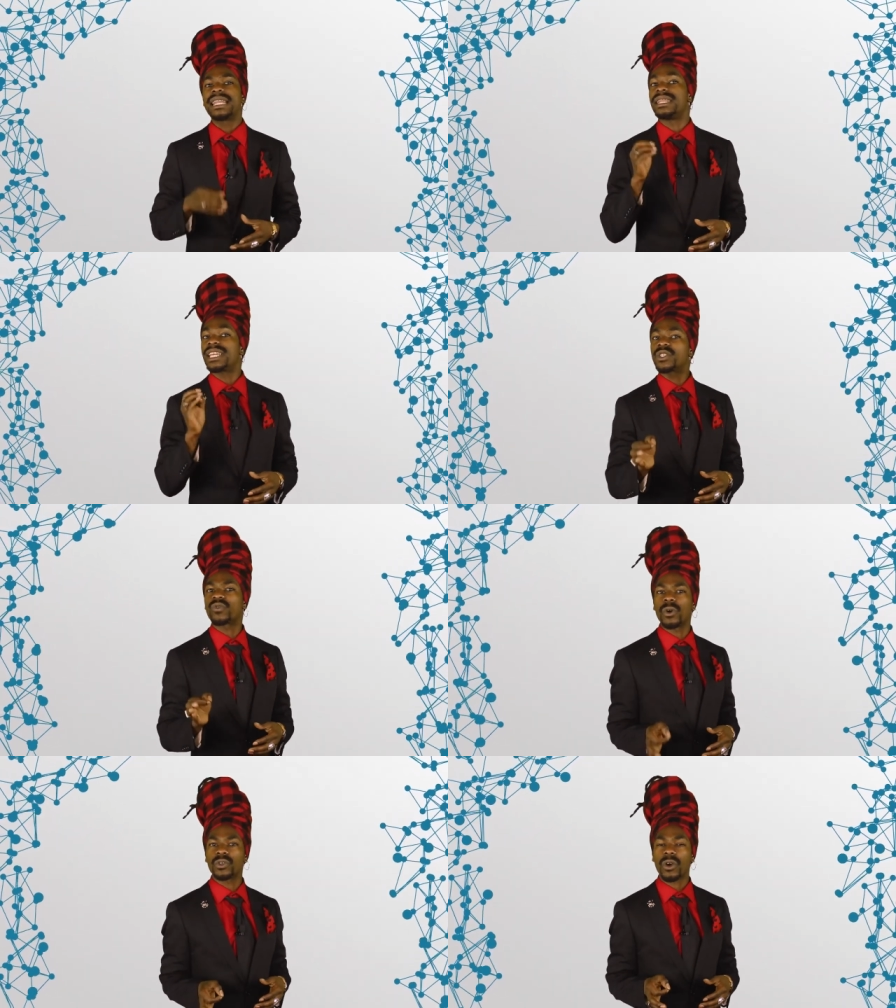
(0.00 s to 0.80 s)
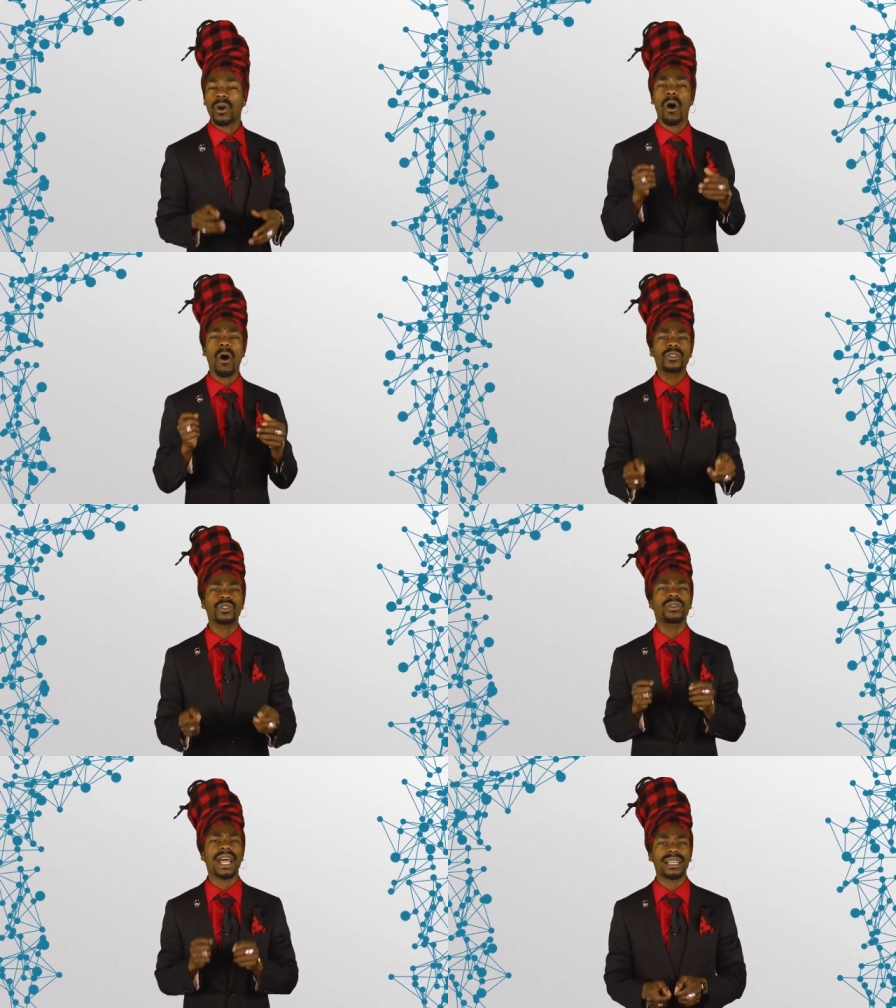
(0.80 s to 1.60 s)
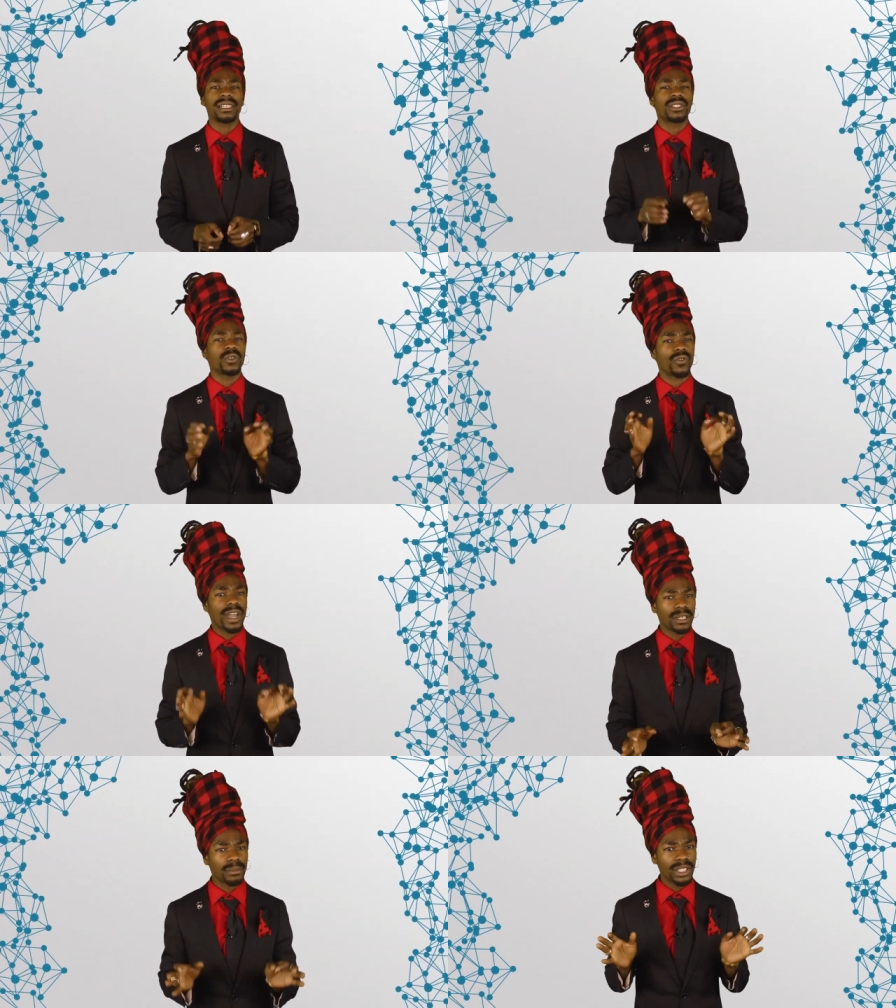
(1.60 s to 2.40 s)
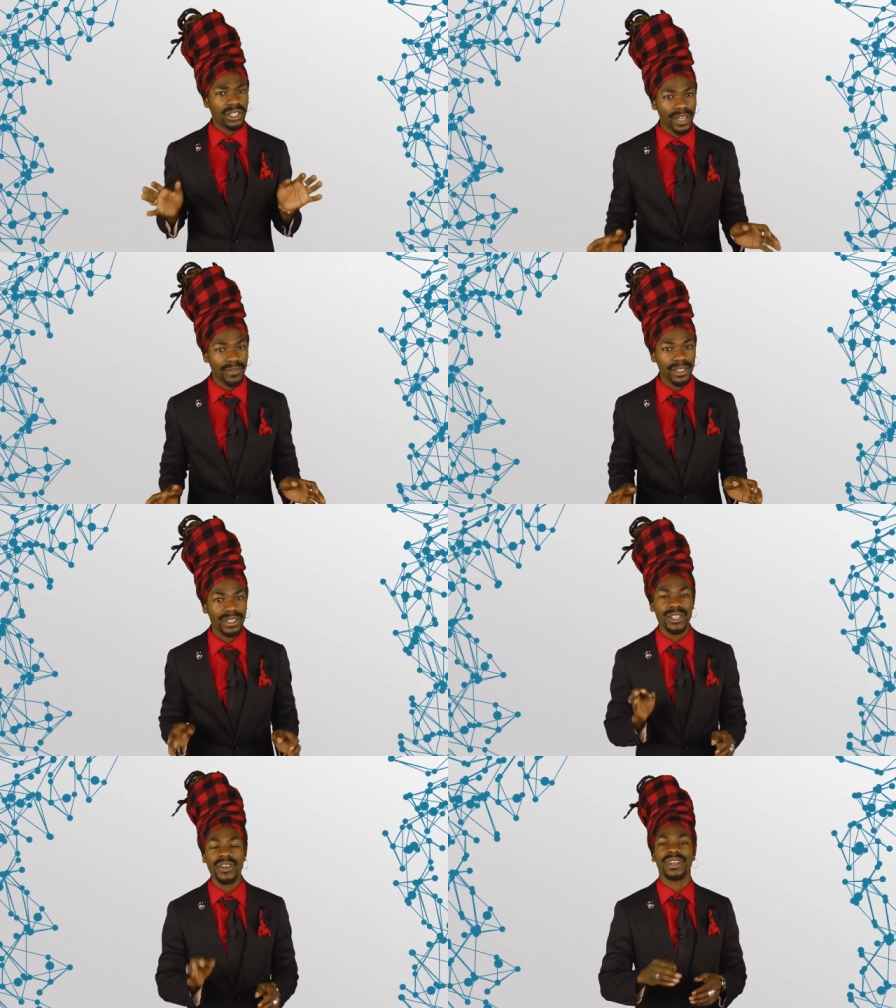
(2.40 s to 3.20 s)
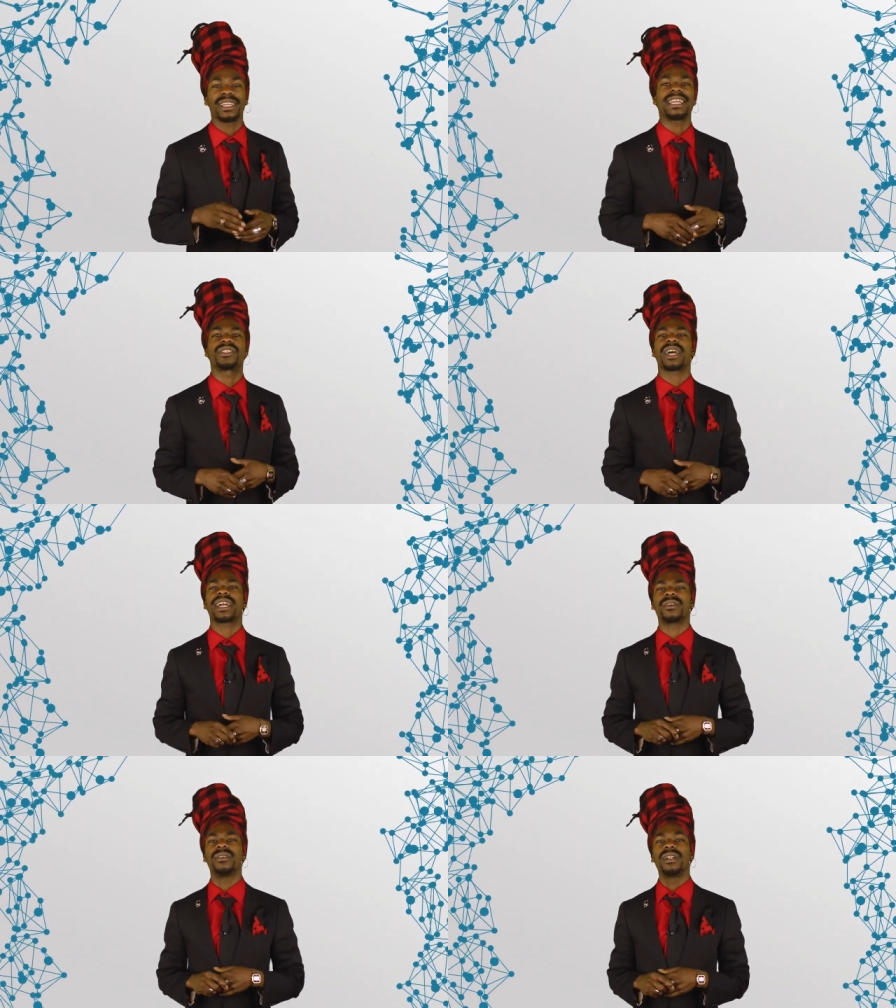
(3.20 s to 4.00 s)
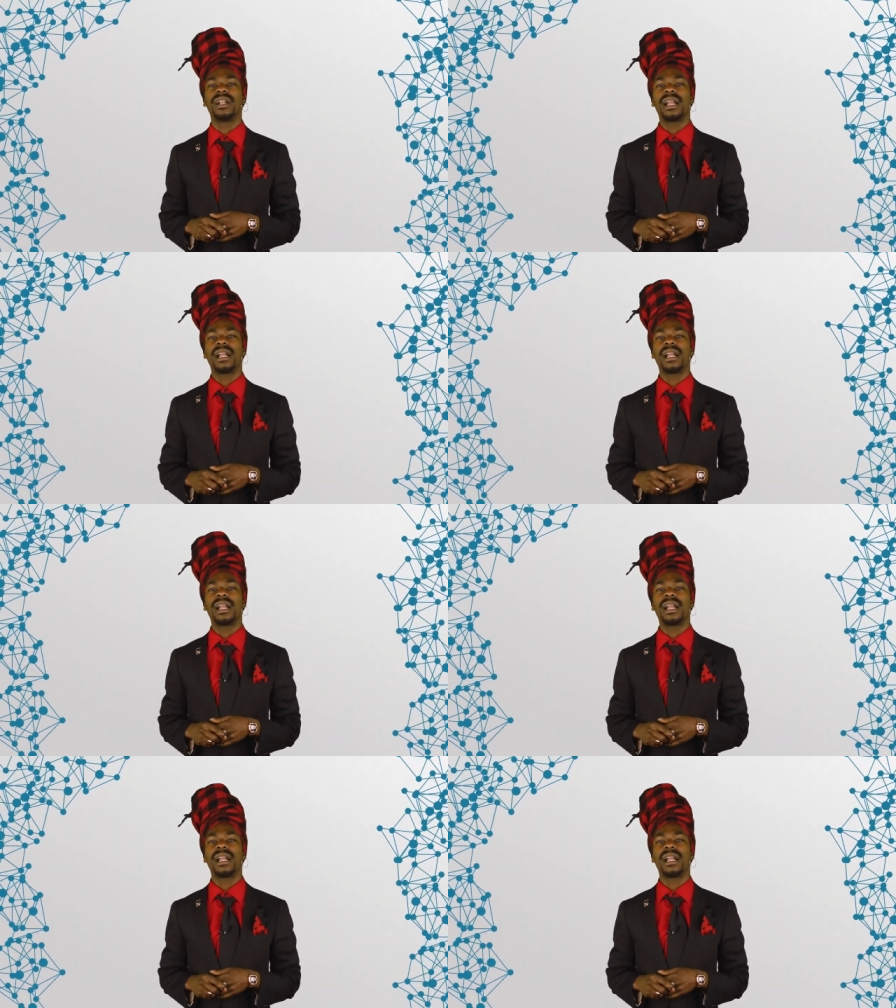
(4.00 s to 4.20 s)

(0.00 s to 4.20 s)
These roles are also likely to randomly shift during each cycle.